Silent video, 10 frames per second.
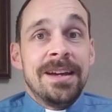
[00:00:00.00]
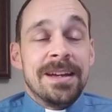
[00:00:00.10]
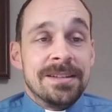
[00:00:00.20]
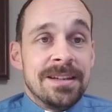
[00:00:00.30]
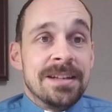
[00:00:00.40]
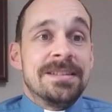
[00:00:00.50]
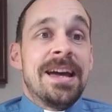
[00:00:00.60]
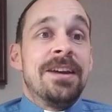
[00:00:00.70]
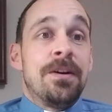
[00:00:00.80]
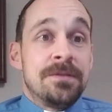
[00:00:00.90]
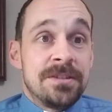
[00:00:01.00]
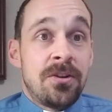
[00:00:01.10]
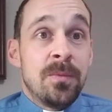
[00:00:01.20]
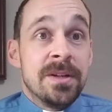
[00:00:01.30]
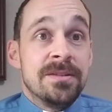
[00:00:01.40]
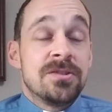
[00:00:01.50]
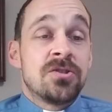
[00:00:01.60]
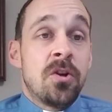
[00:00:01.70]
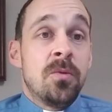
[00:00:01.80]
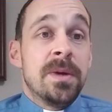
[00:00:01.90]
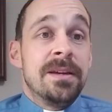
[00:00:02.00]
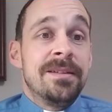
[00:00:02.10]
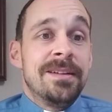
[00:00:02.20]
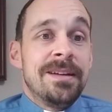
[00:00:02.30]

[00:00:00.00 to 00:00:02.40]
It's handed off to Solomon. Solomon